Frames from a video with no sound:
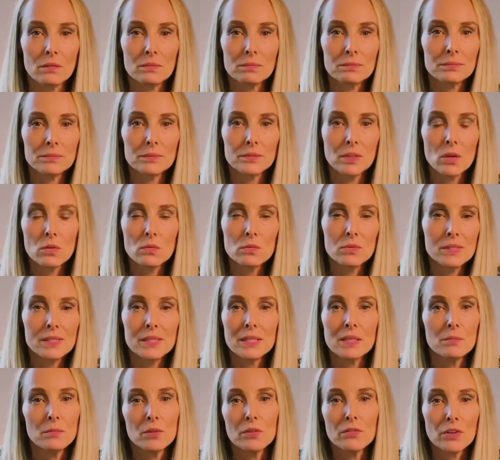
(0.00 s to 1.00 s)
go see a
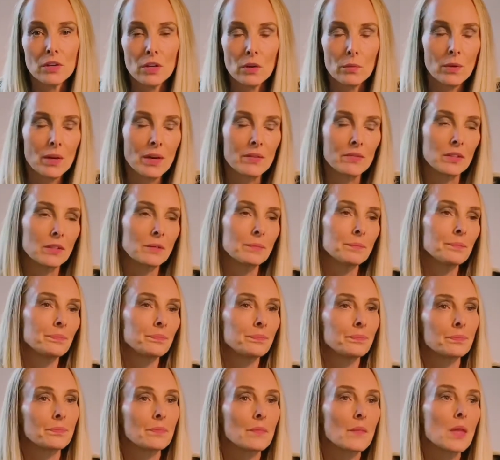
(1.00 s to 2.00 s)
movie or whatever.
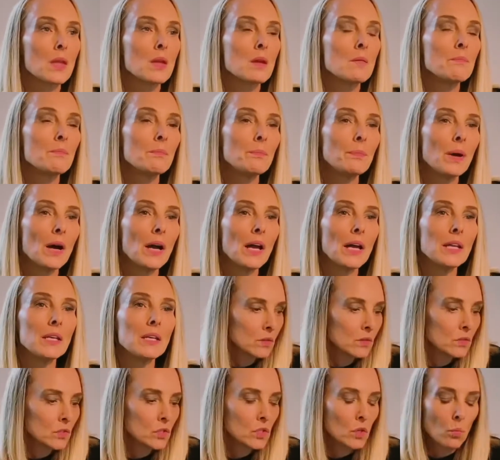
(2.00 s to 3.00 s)
But
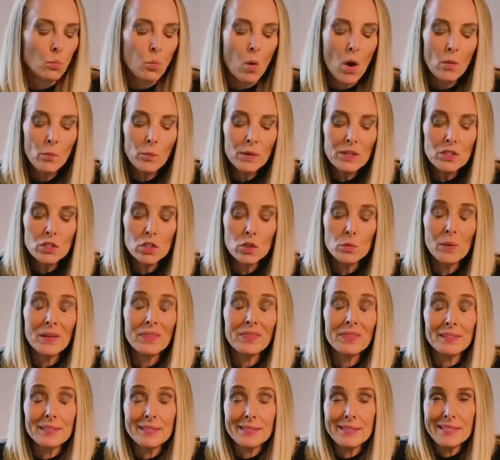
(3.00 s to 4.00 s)
so what we do with
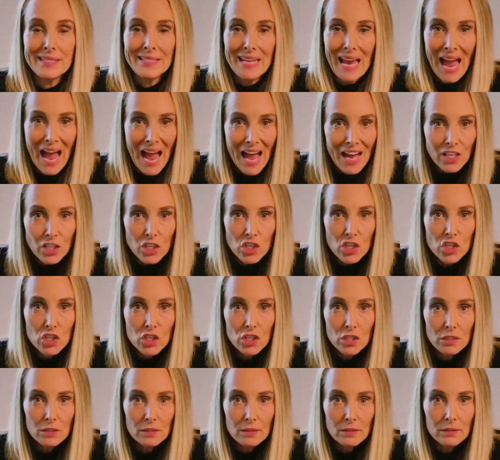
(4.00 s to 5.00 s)
the dash
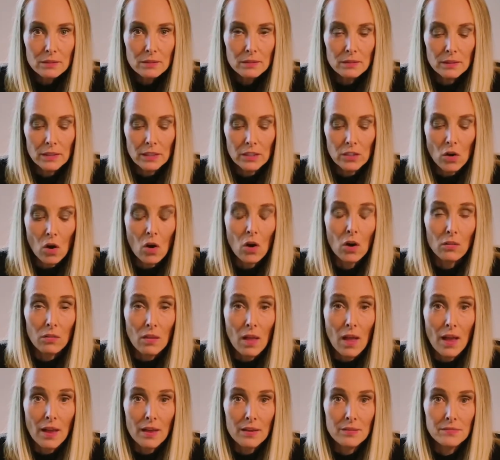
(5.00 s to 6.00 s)
in our
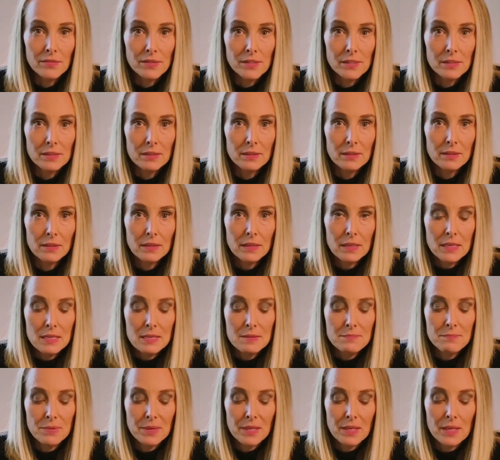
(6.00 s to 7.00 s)
lives,
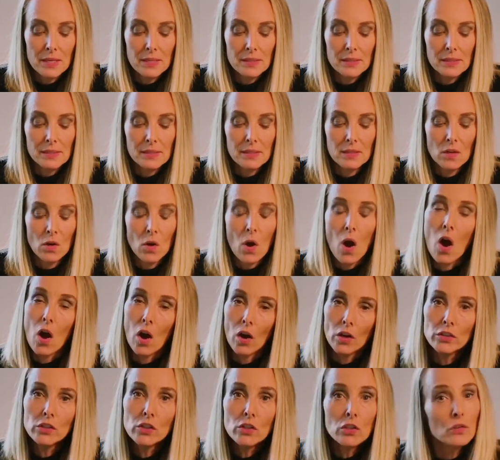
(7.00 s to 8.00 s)
because
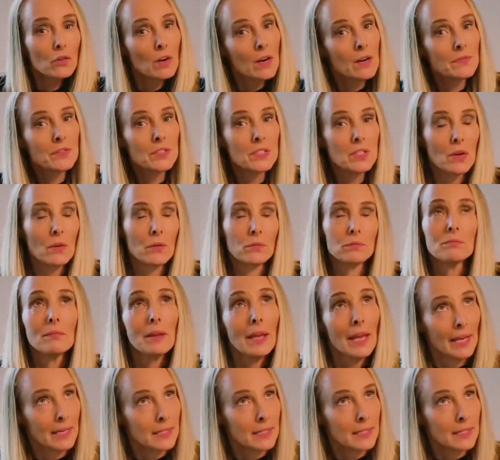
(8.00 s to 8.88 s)
on your gravestone, hate